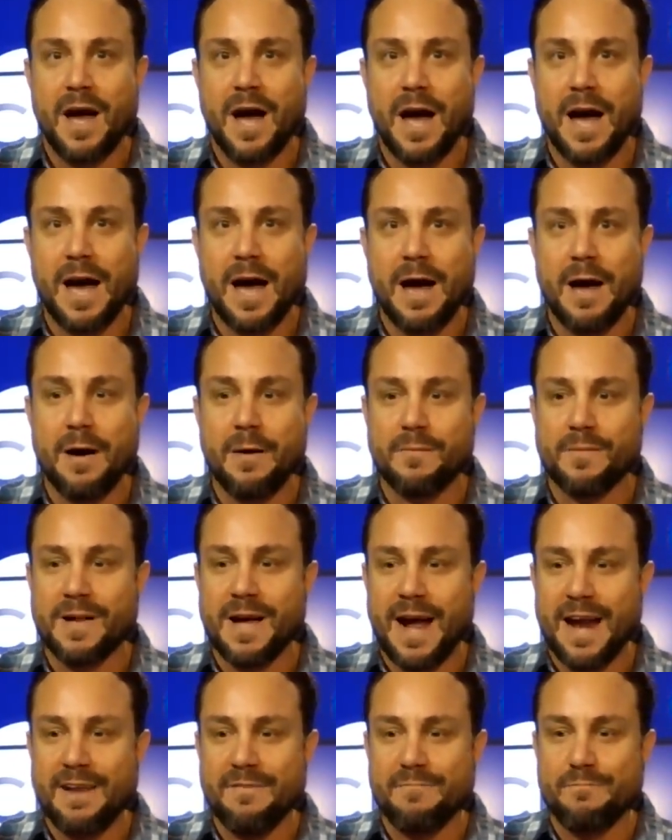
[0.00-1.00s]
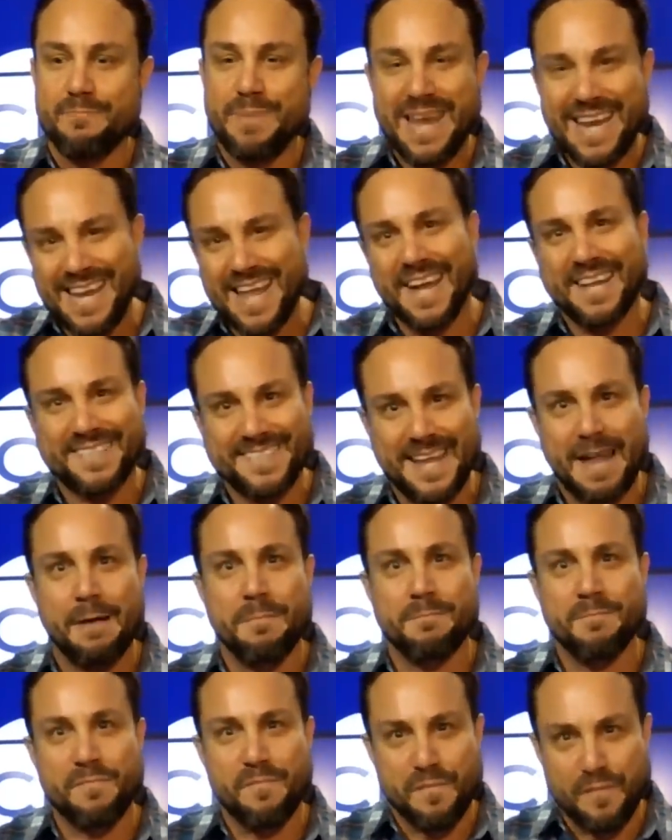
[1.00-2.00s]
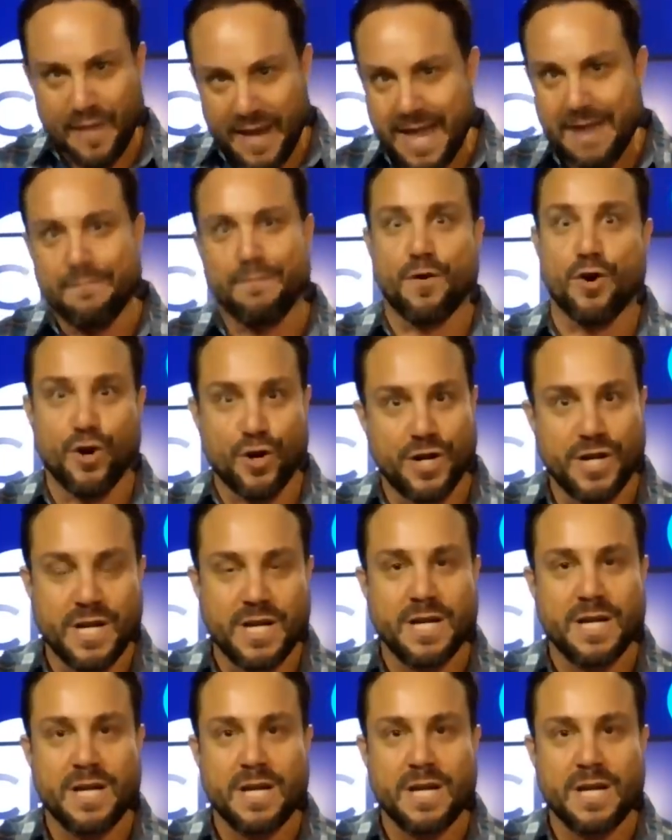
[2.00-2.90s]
kind of BDSM flavored